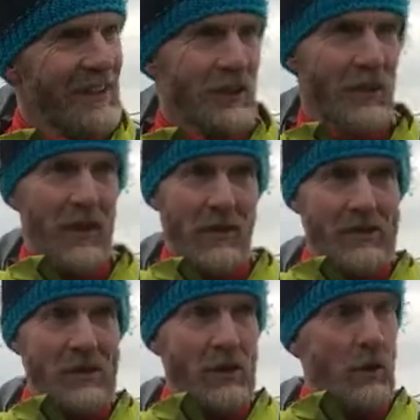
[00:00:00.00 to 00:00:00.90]
and
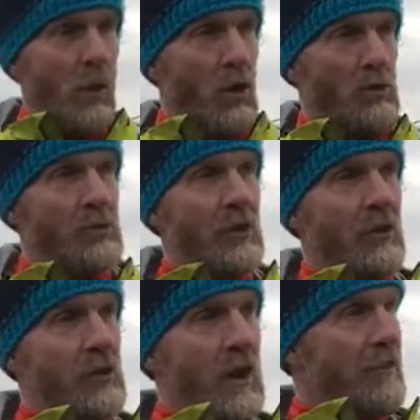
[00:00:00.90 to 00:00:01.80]
theoretically your watch would
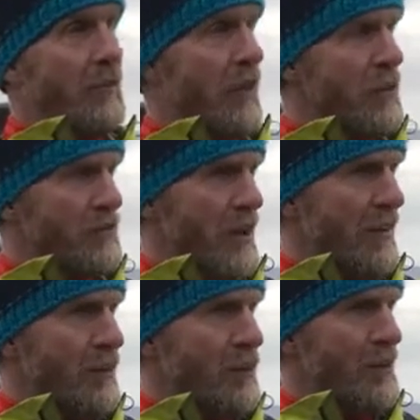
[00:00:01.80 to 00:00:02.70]
tell you how far you've
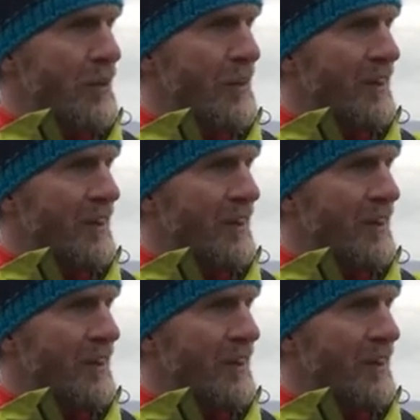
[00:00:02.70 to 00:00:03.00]
travelled,